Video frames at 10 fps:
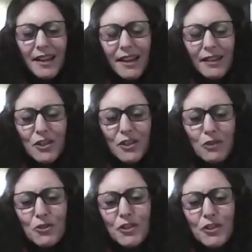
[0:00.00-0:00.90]

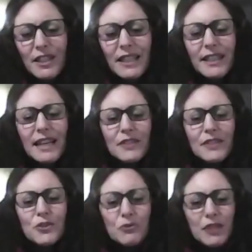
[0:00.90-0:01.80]
Children connect
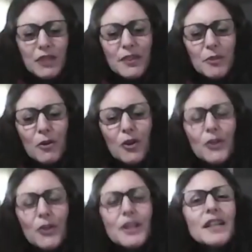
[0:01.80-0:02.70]
to rhythm
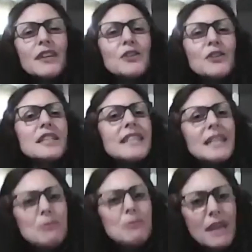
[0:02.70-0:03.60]
on a
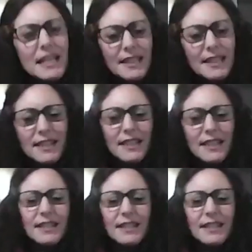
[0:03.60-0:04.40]
daily basis,